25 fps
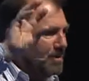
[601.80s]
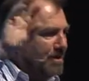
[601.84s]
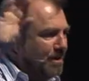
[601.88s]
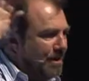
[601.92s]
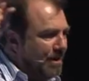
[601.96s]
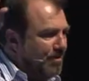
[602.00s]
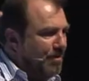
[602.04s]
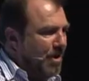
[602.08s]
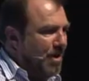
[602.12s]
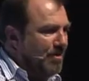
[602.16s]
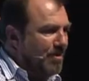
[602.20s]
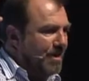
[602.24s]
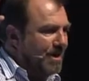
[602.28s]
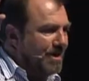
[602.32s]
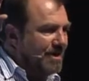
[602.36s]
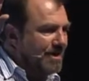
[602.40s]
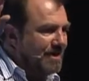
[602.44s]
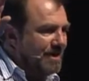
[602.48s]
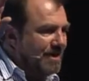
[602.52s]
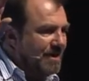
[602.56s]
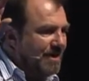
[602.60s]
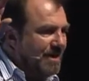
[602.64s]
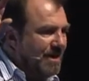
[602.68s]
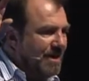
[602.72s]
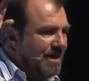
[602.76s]
at the moment.
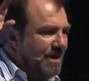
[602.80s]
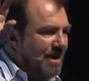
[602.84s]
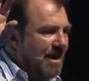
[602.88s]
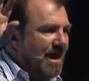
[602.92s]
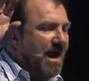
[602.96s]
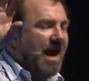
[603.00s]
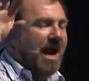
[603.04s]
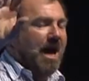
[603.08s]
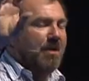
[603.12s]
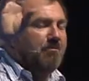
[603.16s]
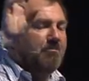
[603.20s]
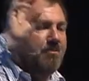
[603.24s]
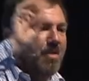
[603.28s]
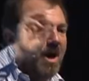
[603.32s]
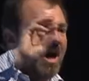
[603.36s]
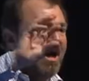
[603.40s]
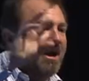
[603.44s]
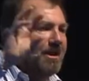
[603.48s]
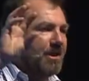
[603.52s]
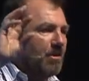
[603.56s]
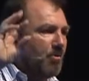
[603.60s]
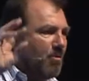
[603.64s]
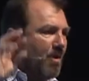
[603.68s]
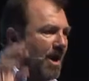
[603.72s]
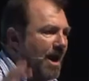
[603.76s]
And by
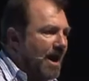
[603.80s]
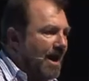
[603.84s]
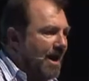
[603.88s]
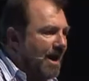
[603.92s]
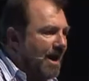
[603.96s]
the way,